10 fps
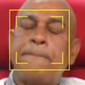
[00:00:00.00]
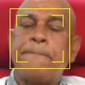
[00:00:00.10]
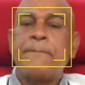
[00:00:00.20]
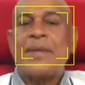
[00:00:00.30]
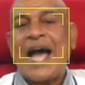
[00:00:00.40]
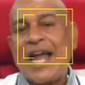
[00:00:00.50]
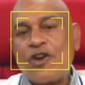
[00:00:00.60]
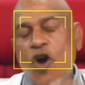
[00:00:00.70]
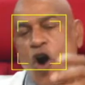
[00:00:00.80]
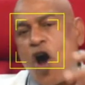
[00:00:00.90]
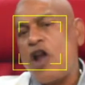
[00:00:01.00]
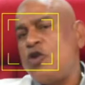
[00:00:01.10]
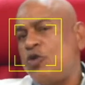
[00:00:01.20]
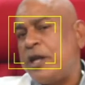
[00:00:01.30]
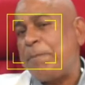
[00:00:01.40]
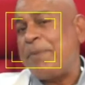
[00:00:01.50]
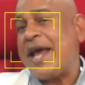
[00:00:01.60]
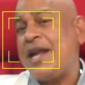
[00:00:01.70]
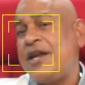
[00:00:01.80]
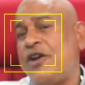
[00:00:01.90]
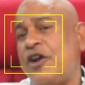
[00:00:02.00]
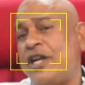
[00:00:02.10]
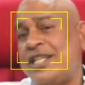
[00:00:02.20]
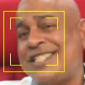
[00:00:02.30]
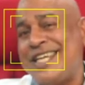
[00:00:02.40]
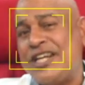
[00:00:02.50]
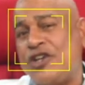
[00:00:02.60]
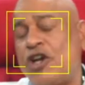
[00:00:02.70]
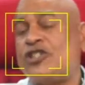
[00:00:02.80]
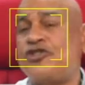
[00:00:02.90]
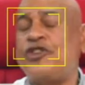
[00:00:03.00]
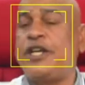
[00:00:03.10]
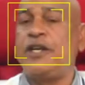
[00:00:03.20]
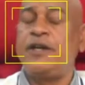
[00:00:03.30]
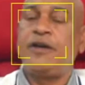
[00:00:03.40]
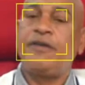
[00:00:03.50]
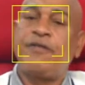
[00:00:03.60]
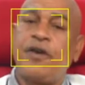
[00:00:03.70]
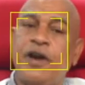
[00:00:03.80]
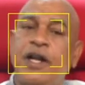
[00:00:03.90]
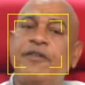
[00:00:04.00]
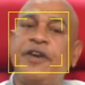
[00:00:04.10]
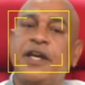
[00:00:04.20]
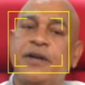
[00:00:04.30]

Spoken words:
and all who depend on this industry for a living,